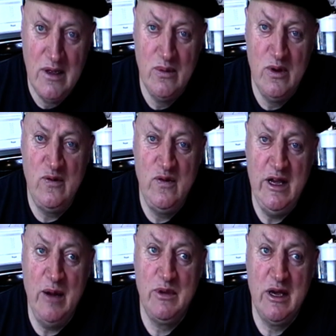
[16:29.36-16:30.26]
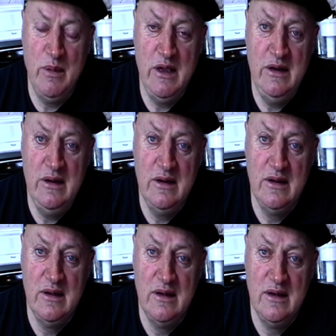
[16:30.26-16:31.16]
with the upcoming
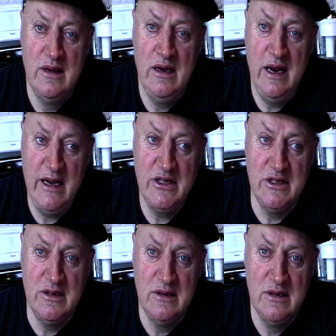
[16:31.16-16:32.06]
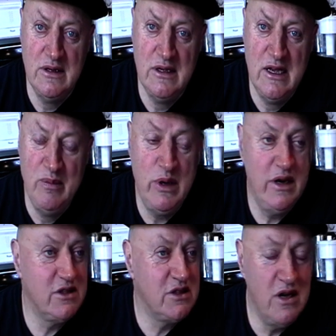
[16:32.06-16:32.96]
election, but
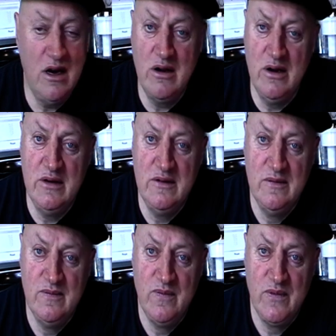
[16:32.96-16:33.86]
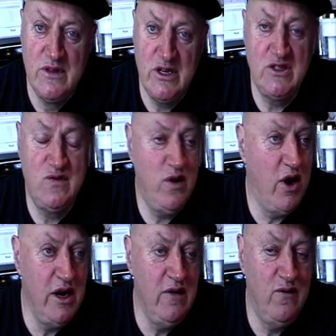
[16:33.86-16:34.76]
it's no good just
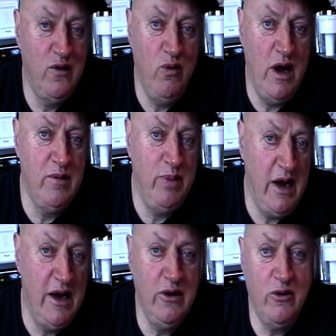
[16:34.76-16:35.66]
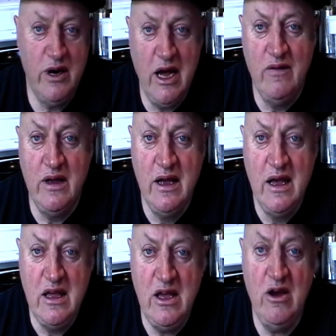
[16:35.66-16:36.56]
voting for one party or another.
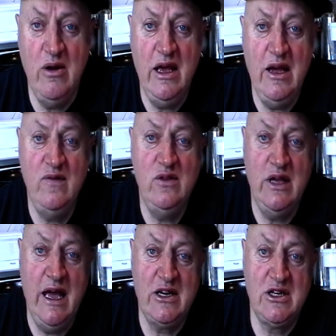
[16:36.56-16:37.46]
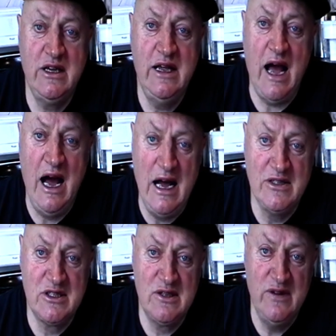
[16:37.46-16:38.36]
You have to actually
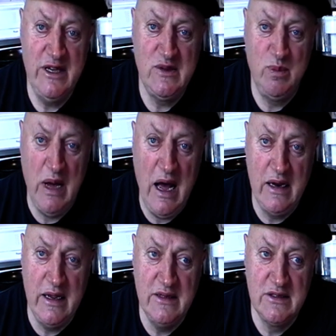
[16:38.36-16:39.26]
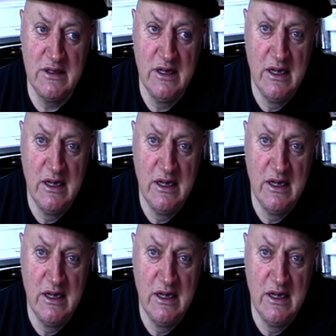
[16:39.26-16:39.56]
ask these parties